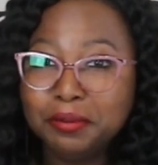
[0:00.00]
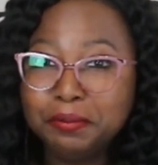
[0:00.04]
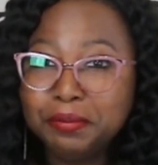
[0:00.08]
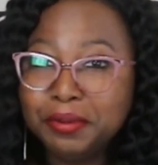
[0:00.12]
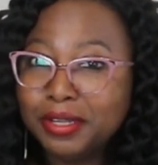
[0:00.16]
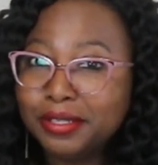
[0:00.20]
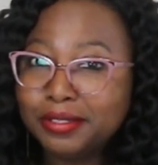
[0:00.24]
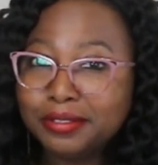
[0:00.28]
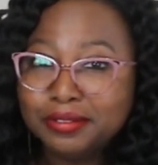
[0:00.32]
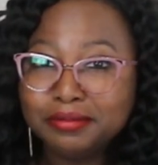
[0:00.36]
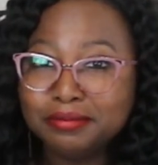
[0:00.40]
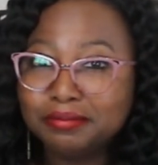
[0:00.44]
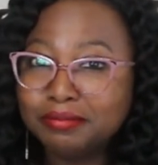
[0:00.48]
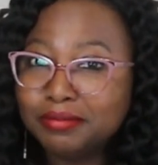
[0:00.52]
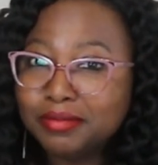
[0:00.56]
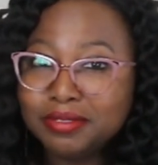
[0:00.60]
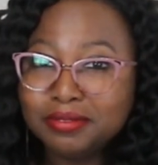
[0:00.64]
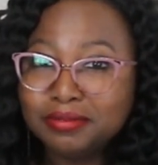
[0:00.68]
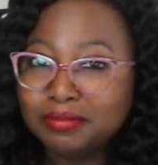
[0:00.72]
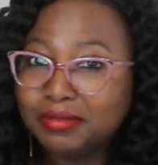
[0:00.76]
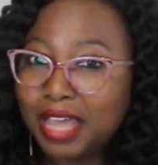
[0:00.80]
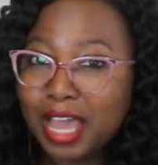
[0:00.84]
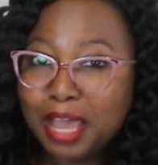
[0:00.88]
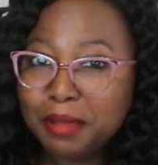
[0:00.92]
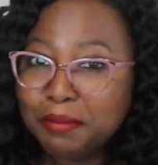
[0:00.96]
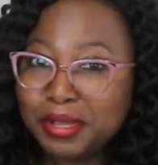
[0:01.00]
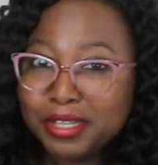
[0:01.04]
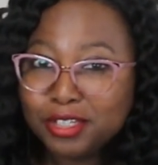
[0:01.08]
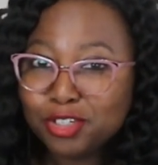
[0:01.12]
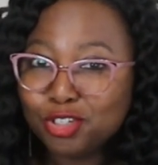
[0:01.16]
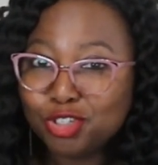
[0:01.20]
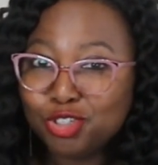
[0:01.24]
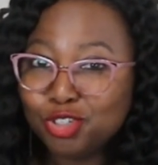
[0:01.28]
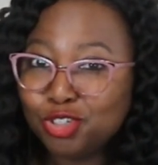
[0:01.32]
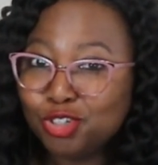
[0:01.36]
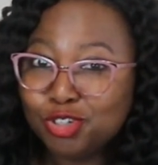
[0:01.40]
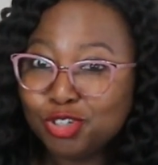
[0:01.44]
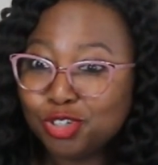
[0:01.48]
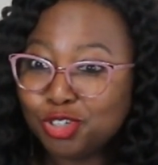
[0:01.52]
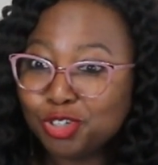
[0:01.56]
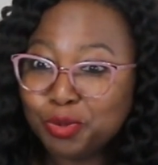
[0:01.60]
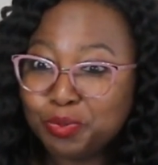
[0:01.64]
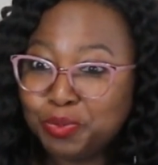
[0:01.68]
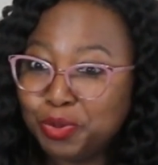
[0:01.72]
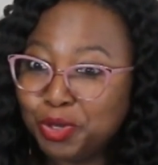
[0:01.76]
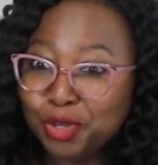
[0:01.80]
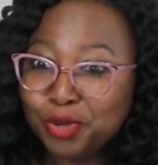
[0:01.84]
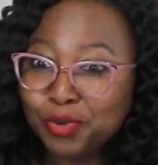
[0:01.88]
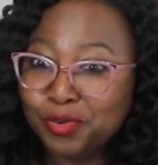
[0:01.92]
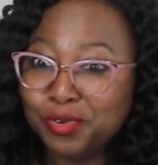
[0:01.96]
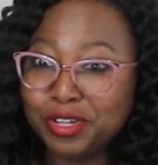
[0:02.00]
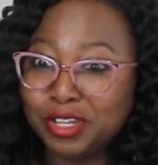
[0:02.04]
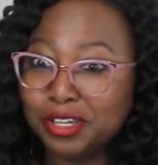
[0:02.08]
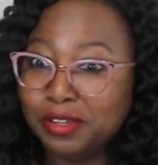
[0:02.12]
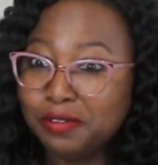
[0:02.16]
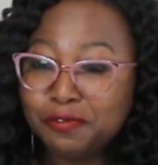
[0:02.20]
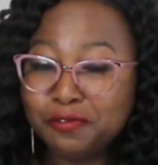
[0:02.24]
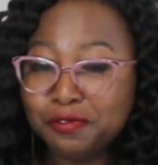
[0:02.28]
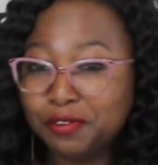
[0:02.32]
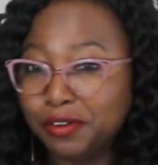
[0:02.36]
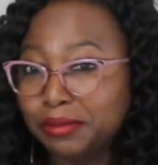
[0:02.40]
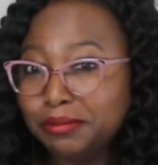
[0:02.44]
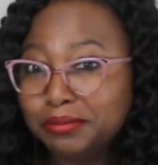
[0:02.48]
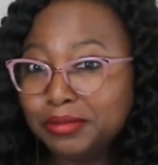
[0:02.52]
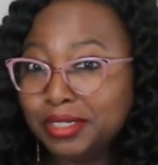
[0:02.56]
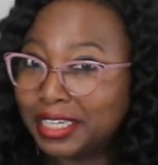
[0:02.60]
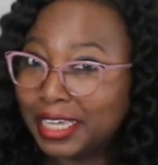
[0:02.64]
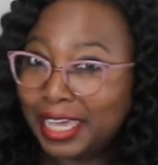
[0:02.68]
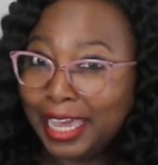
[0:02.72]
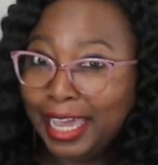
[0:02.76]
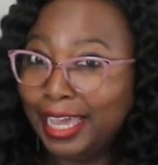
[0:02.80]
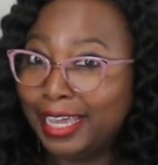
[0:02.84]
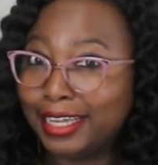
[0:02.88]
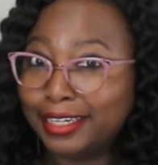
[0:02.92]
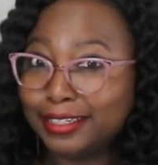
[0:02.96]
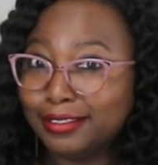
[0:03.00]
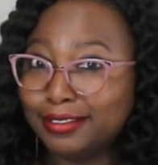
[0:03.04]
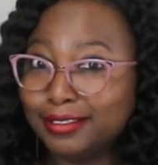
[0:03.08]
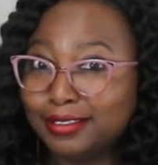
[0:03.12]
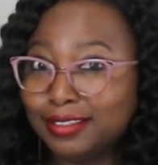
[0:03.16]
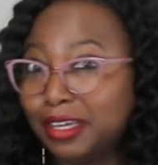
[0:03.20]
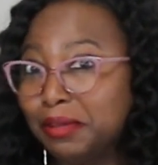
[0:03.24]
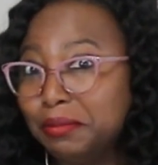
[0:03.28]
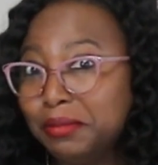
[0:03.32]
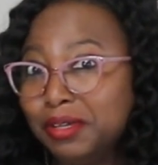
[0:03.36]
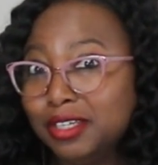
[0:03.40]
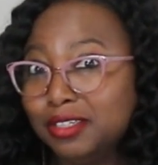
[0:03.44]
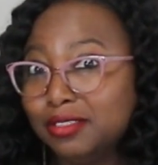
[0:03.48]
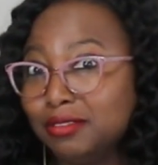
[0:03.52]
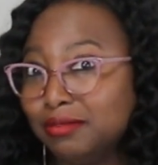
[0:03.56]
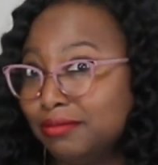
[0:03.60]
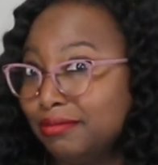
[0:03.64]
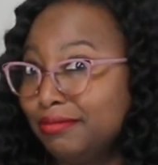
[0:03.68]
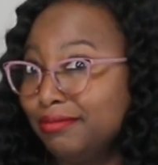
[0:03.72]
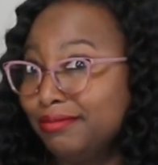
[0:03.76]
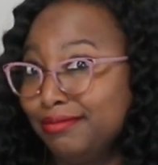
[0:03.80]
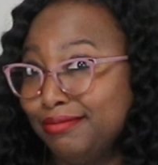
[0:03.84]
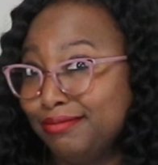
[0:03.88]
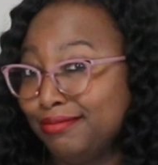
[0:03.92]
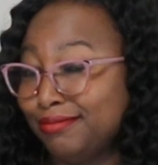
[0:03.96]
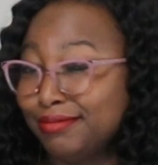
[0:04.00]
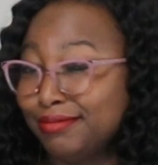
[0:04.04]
But I may just use a puree from a can.